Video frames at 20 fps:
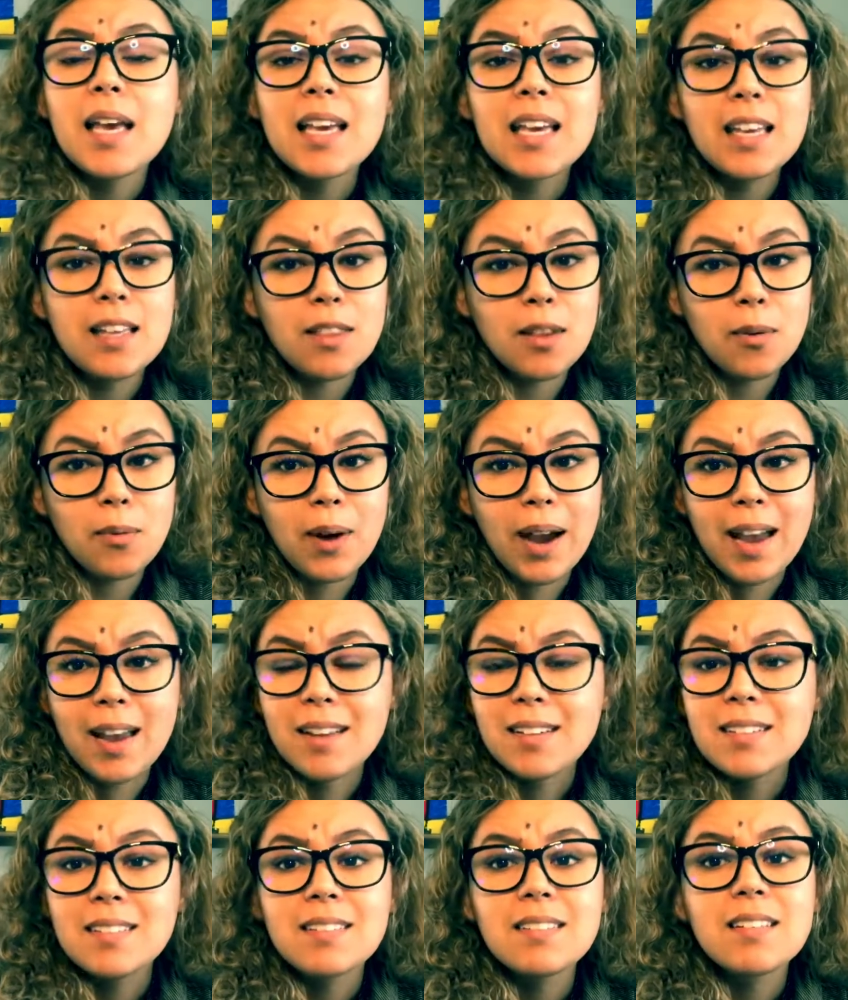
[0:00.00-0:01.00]
Either way,
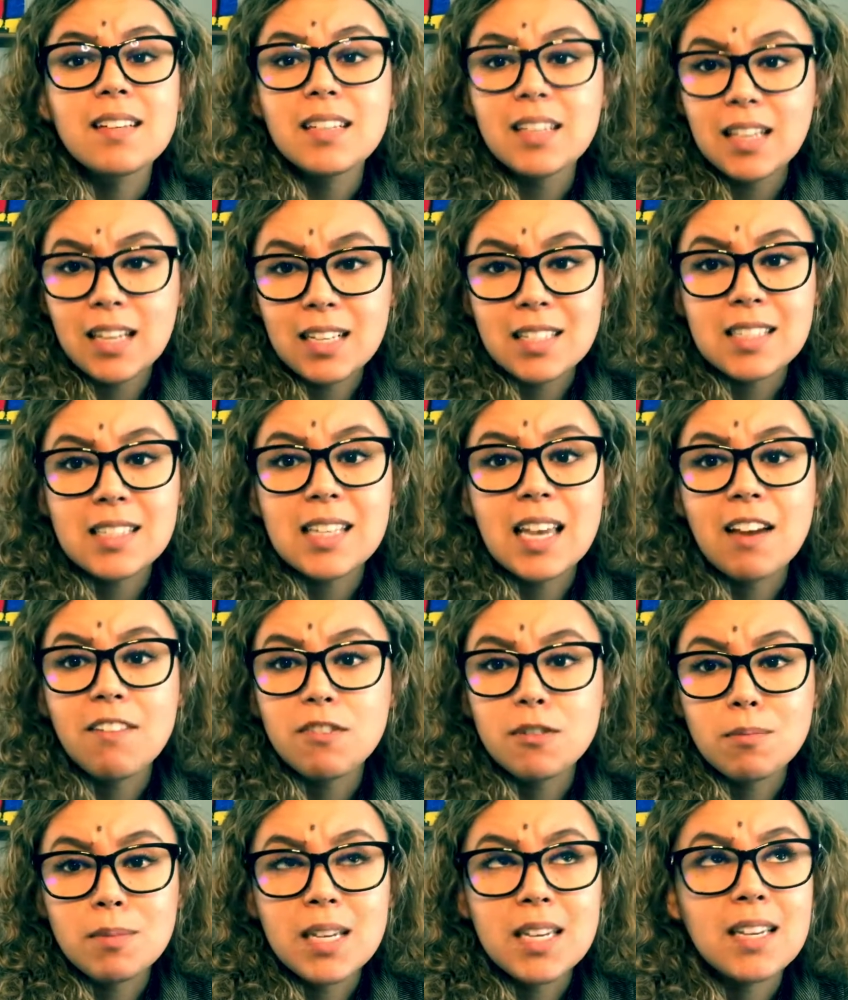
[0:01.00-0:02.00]
it
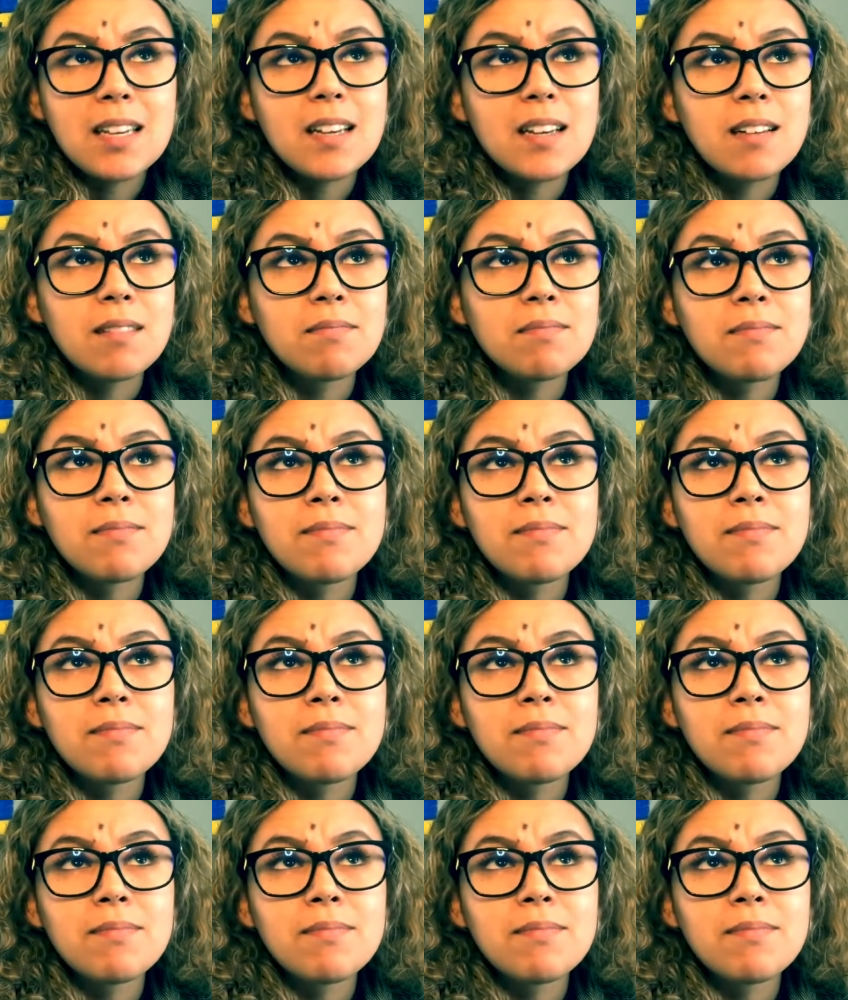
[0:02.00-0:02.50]
saved me...